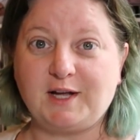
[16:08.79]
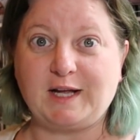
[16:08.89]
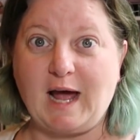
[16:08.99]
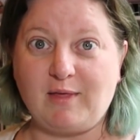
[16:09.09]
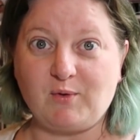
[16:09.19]

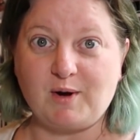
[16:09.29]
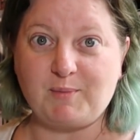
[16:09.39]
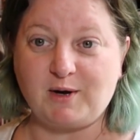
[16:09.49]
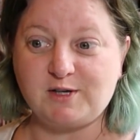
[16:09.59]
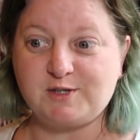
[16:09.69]
gather up
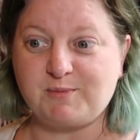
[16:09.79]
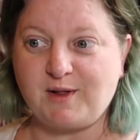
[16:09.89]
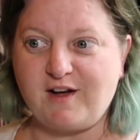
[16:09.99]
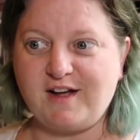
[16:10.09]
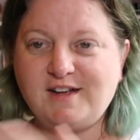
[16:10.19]
our
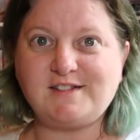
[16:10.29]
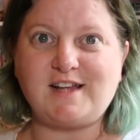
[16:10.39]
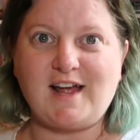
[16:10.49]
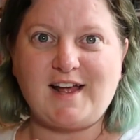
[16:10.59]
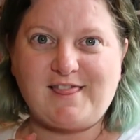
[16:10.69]
supplies
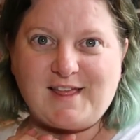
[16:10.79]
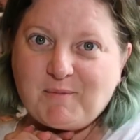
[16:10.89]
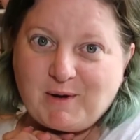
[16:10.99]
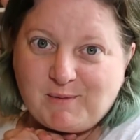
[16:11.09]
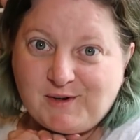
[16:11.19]
and
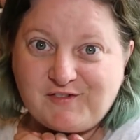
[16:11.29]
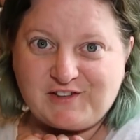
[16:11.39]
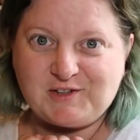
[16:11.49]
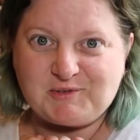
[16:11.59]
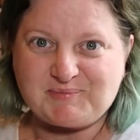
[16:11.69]
then we will
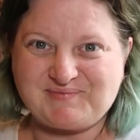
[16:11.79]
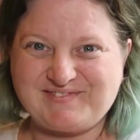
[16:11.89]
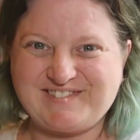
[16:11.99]
film.